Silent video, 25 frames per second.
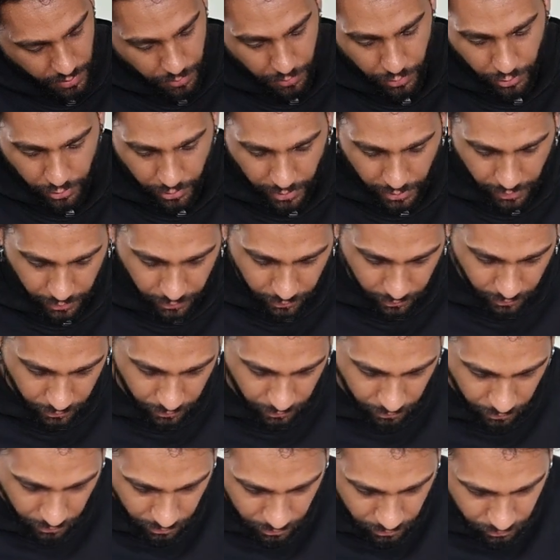our meringue
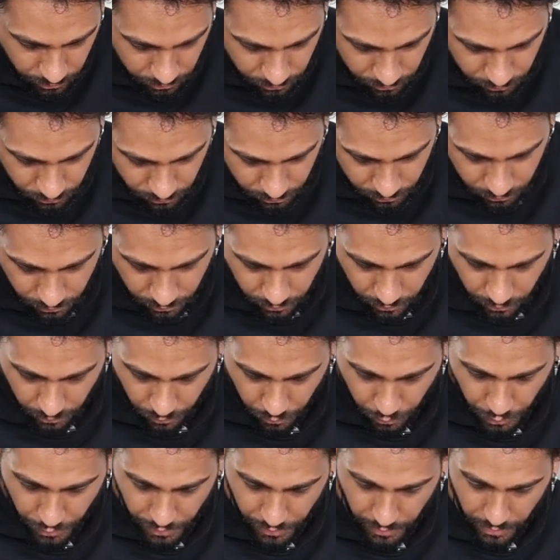
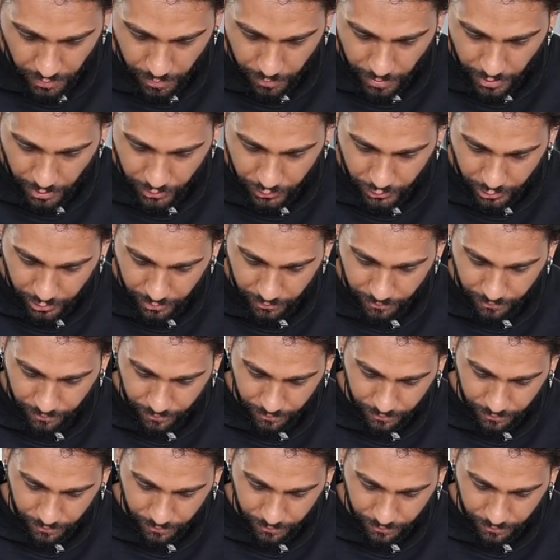within the boundary.